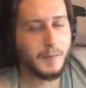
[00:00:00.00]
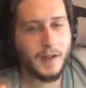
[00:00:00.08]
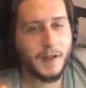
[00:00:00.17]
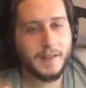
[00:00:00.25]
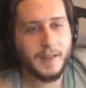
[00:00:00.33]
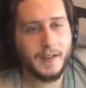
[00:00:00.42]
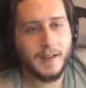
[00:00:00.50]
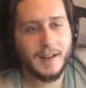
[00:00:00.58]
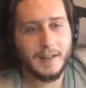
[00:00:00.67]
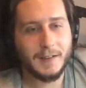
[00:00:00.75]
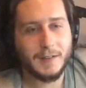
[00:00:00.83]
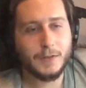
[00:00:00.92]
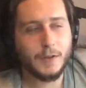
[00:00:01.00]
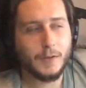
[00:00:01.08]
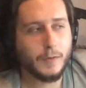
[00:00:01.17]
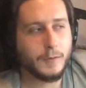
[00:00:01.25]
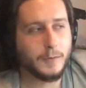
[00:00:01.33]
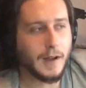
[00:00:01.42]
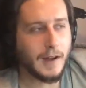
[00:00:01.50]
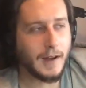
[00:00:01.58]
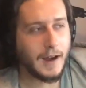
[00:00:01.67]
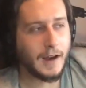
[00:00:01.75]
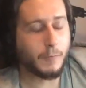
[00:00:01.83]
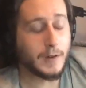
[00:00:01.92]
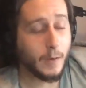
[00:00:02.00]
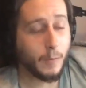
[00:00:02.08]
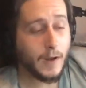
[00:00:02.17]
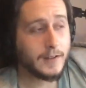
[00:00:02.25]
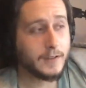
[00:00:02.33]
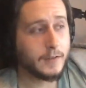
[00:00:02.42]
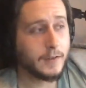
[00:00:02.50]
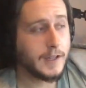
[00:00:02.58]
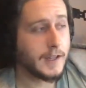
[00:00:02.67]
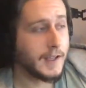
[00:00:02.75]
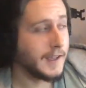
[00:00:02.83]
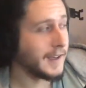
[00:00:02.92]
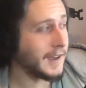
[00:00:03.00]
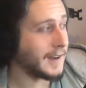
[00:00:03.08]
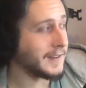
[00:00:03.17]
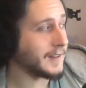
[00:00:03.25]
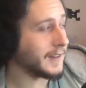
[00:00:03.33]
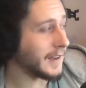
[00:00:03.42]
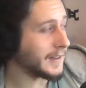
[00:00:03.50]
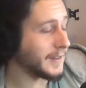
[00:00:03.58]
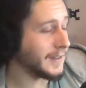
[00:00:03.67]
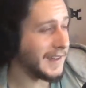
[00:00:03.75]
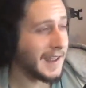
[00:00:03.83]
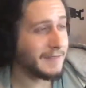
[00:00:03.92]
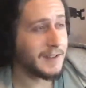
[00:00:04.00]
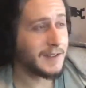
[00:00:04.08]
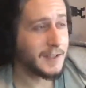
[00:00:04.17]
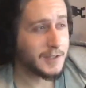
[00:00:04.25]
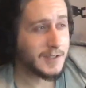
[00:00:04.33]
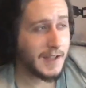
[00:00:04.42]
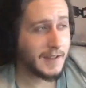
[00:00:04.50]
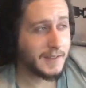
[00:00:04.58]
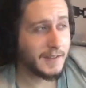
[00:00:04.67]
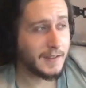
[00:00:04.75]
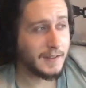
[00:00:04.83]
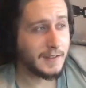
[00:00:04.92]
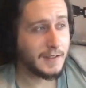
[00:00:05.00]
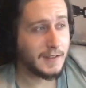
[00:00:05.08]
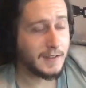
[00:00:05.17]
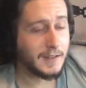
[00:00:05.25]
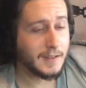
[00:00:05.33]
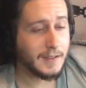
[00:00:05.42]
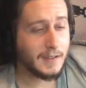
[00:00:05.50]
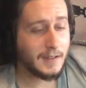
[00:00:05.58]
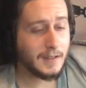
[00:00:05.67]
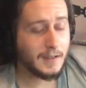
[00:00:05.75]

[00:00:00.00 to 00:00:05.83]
But like when I read into it, I think like the advantage is that the